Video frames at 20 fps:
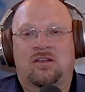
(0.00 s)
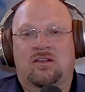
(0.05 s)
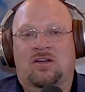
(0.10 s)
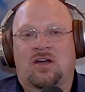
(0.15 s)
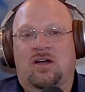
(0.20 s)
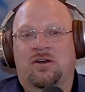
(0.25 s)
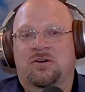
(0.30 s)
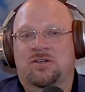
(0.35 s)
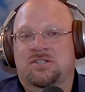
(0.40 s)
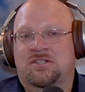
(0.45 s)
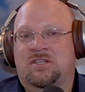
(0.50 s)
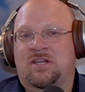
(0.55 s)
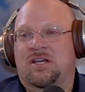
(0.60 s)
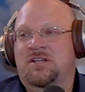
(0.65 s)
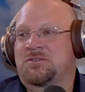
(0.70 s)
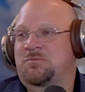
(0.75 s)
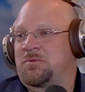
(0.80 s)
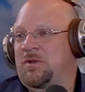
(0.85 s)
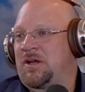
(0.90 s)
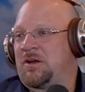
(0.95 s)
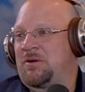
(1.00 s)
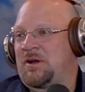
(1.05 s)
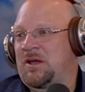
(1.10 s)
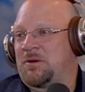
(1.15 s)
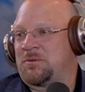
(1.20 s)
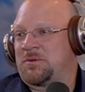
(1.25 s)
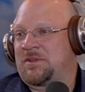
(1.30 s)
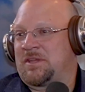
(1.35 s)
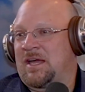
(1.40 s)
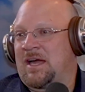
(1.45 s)
Congress does play
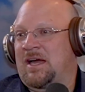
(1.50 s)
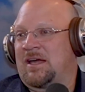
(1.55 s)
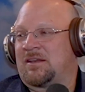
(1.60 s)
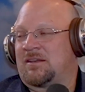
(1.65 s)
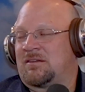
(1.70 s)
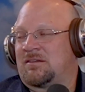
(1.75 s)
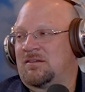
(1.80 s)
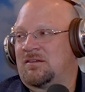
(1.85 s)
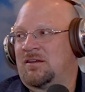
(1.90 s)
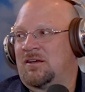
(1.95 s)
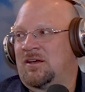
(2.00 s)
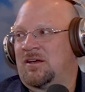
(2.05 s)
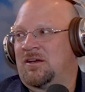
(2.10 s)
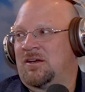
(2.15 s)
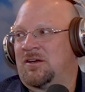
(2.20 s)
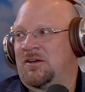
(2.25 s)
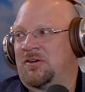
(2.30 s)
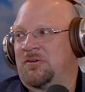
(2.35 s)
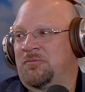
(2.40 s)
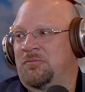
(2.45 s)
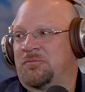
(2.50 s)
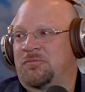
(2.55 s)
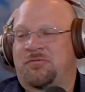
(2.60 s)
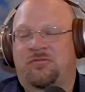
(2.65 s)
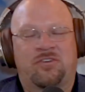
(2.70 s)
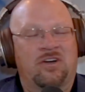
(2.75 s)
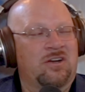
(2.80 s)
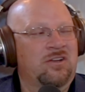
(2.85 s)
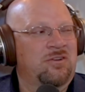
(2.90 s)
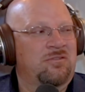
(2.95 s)
around with that
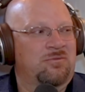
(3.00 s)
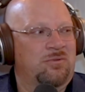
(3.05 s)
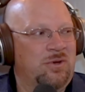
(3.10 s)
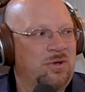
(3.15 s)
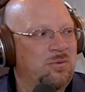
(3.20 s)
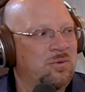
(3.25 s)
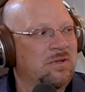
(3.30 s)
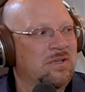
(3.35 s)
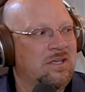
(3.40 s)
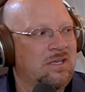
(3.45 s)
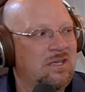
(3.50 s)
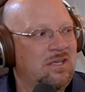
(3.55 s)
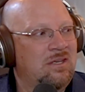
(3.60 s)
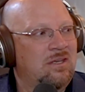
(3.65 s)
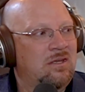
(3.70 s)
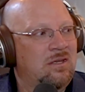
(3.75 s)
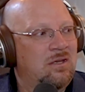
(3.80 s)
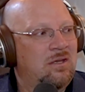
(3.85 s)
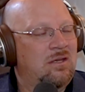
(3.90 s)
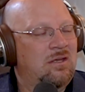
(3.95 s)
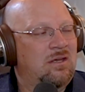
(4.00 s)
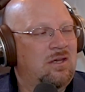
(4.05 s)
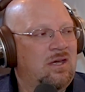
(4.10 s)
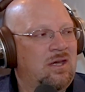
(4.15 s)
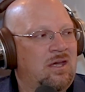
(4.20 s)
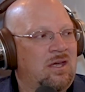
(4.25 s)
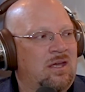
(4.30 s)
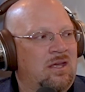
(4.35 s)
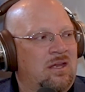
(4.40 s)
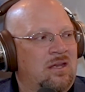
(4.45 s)
fairly frequently
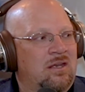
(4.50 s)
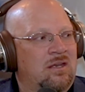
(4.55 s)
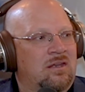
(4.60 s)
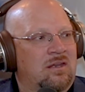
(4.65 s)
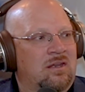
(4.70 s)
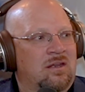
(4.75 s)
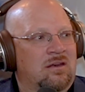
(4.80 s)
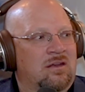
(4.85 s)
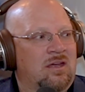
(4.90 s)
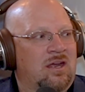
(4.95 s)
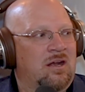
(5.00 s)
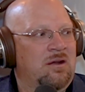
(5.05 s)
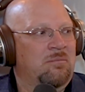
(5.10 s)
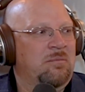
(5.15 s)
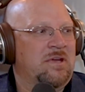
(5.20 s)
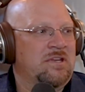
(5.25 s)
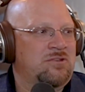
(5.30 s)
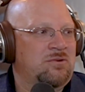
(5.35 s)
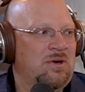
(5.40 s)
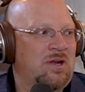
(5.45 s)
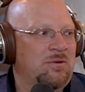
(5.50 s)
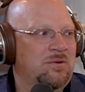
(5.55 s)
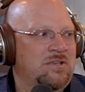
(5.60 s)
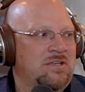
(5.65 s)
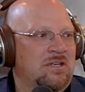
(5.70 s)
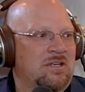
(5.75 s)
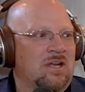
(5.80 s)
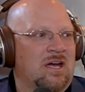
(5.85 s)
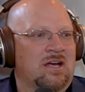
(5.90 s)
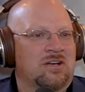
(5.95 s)
and kind of mess around with
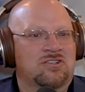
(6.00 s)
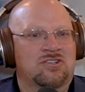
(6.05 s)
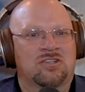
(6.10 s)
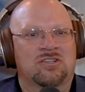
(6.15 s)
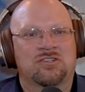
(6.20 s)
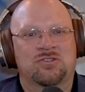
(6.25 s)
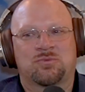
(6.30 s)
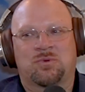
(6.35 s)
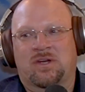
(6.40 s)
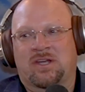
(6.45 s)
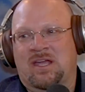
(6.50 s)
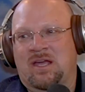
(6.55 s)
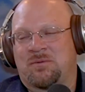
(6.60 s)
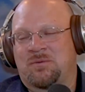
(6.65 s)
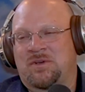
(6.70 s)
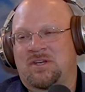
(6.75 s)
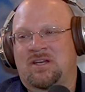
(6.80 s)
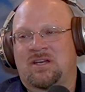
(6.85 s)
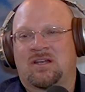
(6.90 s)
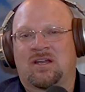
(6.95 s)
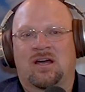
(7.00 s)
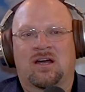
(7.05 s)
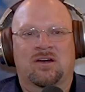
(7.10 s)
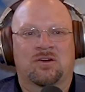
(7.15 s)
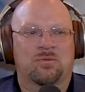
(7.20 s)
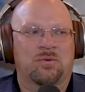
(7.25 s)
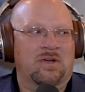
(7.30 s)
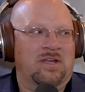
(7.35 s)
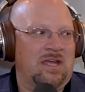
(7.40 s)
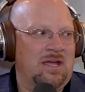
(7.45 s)
deductions. What can we
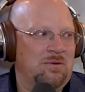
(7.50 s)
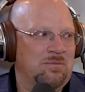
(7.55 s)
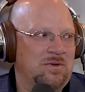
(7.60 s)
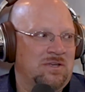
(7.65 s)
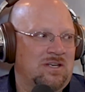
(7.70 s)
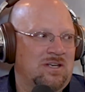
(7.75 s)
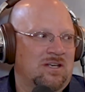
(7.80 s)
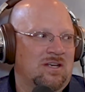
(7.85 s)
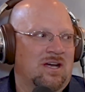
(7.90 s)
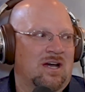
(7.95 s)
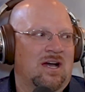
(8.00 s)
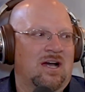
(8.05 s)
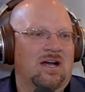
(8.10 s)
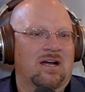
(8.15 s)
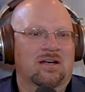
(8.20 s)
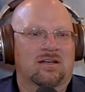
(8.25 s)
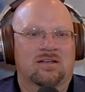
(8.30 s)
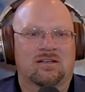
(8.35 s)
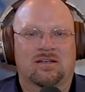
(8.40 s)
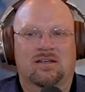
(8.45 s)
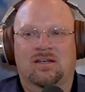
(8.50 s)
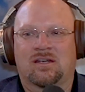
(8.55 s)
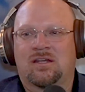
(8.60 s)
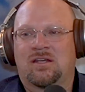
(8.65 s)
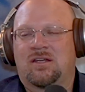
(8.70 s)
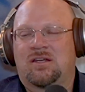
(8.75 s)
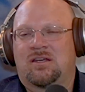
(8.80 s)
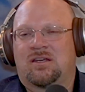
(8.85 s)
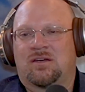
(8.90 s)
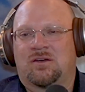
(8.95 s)
deduct? What can't we deduct?
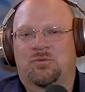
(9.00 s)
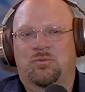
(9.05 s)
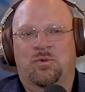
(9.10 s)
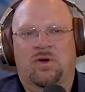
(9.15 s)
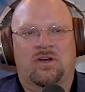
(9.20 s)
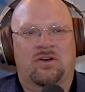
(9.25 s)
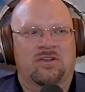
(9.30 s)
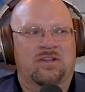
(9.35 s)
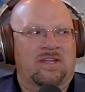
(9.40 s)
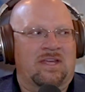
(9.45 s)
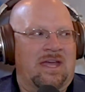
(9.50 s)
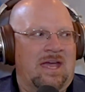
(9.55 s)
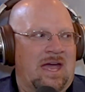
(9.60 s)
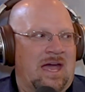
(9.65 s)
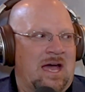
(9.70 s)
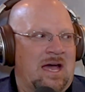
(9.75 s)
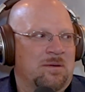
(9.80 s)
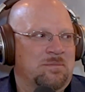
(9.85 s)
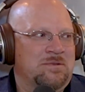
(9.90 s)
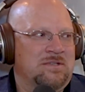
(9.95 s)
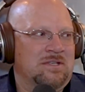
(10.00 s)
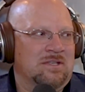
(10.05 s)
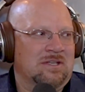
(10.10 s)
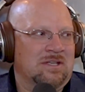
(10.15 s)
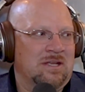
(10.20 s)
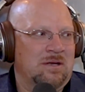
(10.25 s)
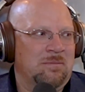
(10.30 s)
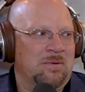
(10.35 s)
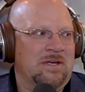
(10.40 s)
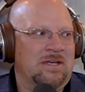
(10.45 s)
And what are the caps
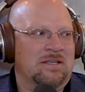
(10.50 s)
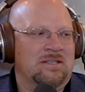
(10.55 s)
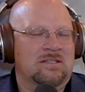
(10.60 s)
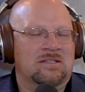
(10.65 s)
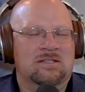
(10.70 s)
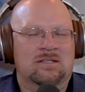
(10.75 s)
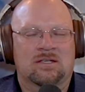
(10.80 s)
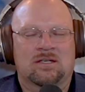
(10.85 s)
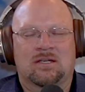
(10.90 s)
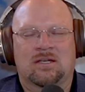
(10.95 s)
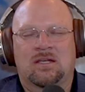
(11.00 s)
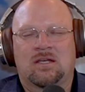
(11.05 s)
and limits?